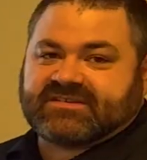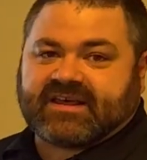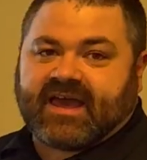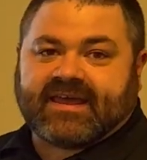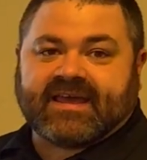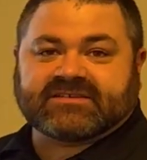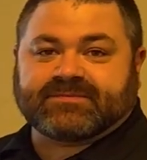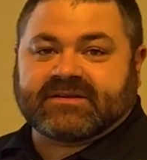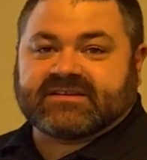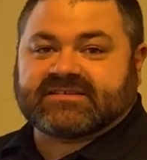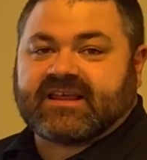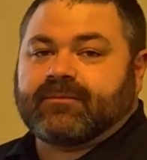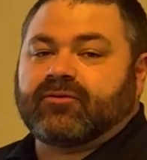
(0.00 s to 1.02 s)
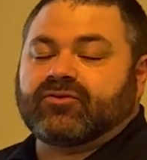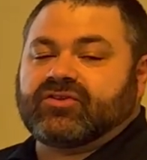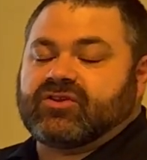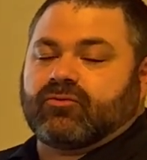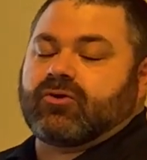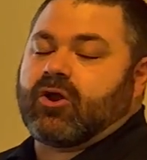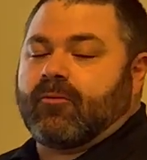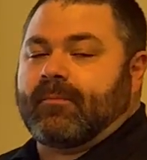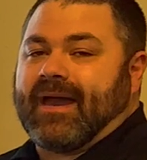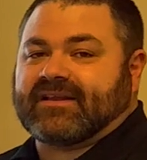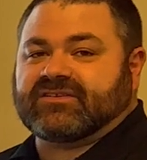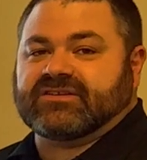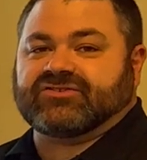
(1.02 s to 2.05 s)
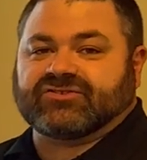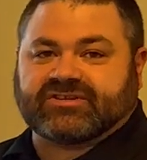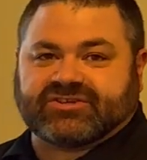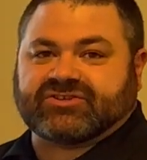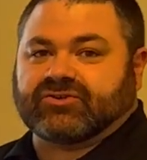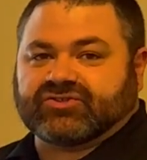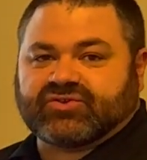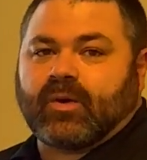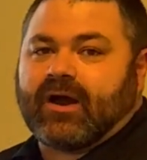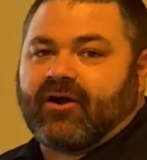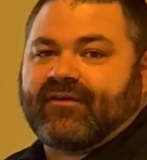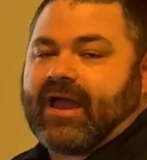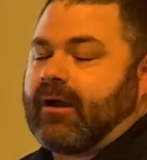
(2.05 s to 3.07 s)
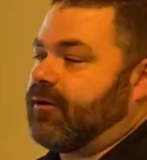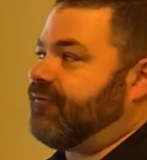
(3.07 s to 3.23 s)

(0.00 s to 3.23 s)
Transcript: that has been disabled, you will go back to traditional 12-hour